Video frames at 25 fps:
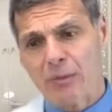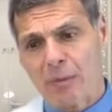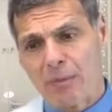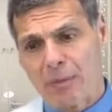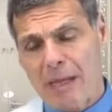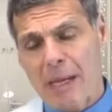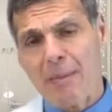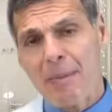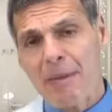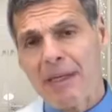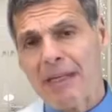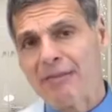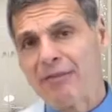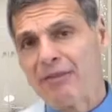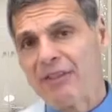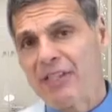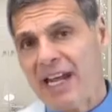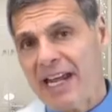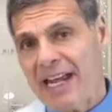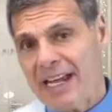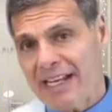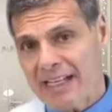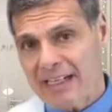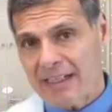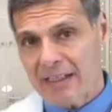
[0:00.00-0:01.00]
when people have
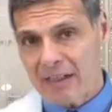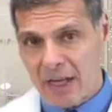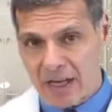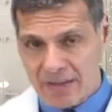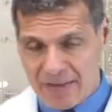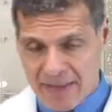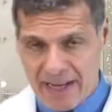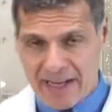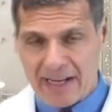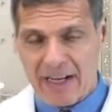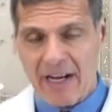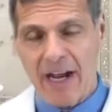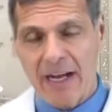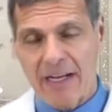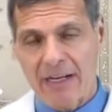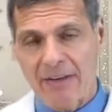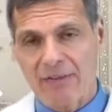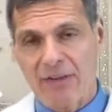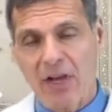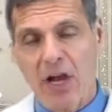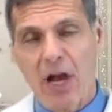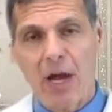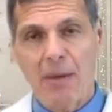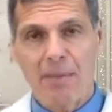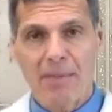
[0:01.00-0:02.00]
taken that kind
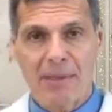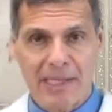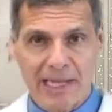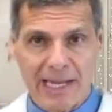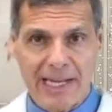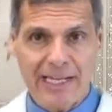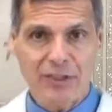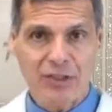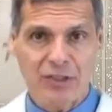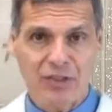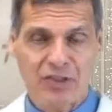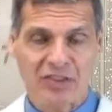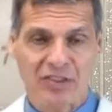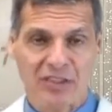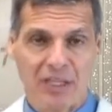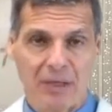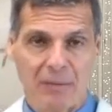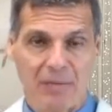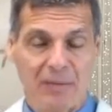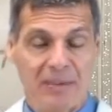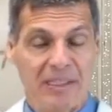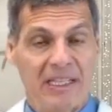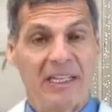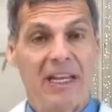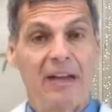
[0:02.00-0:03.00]
of combination
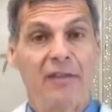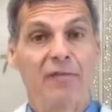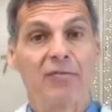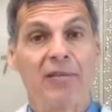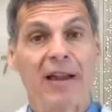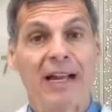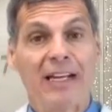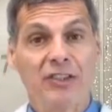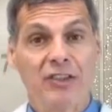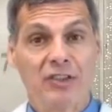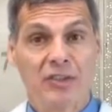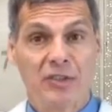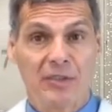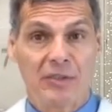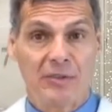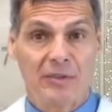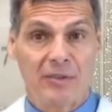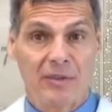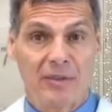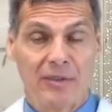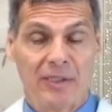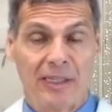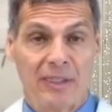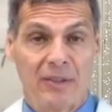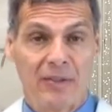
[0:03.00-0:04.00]
supplement and they've raised their
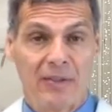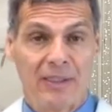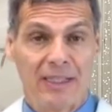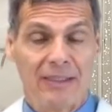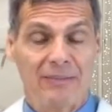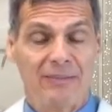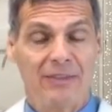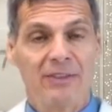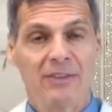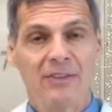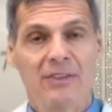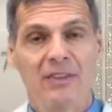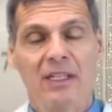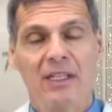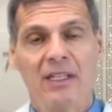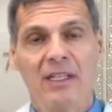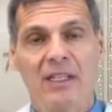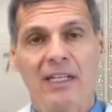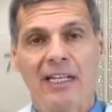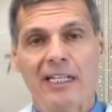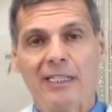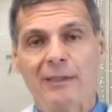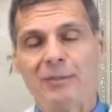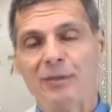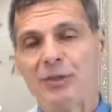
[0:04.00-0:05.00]
glutathione levels,
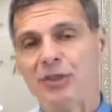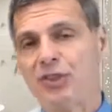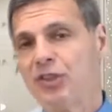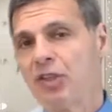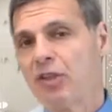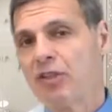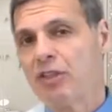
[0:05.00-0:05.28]
it's been